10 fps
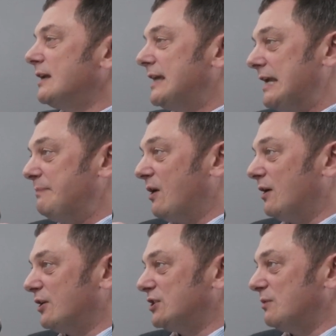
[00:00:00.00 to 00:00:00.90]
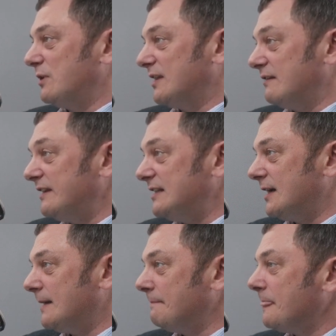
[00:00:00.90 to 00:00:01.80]
key partnership with
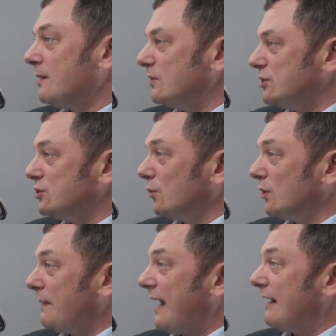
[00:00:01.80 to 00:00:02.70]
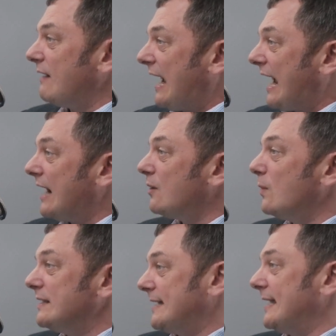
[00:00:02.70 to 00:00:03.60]
NVIDIA, which is all about how
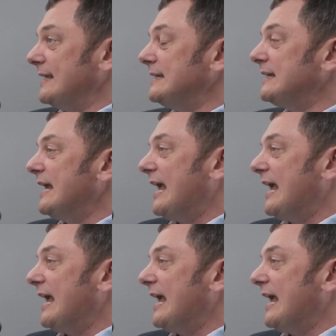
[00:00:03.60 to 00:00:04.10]
we take